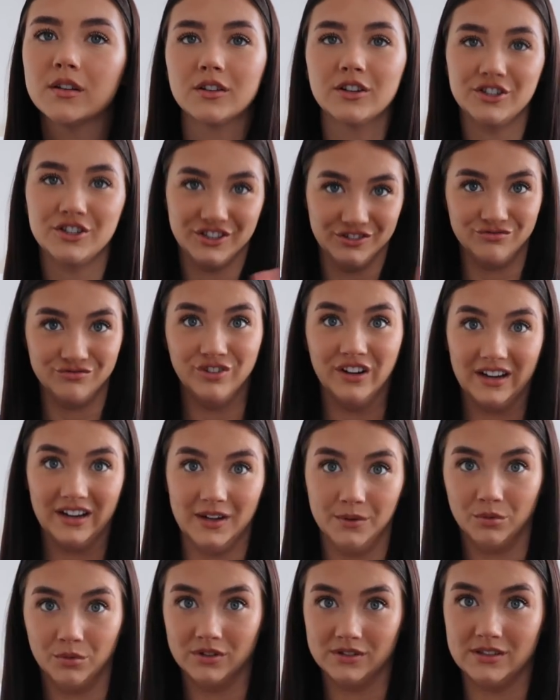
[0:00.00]
because she
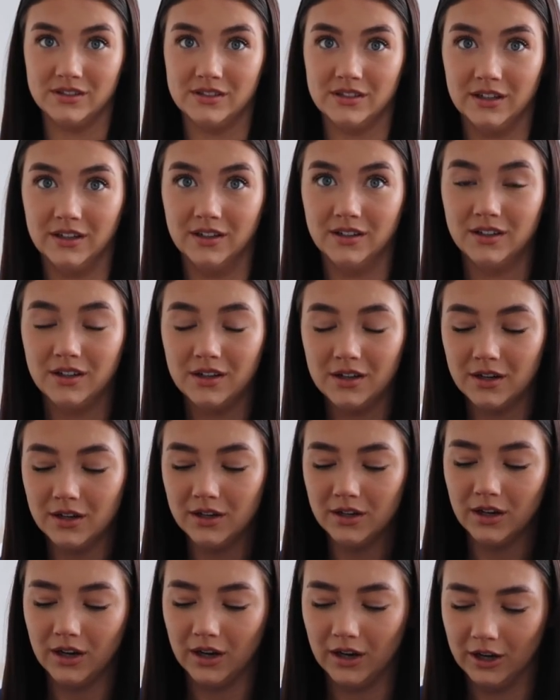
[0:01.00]
really wanted
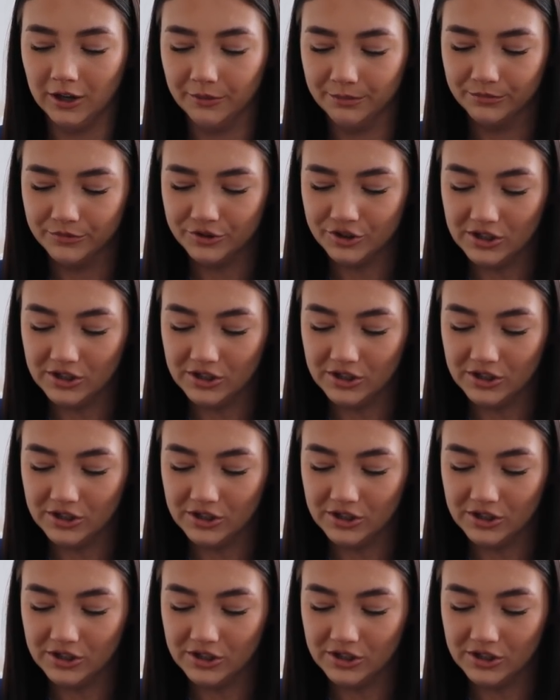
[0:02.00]
it.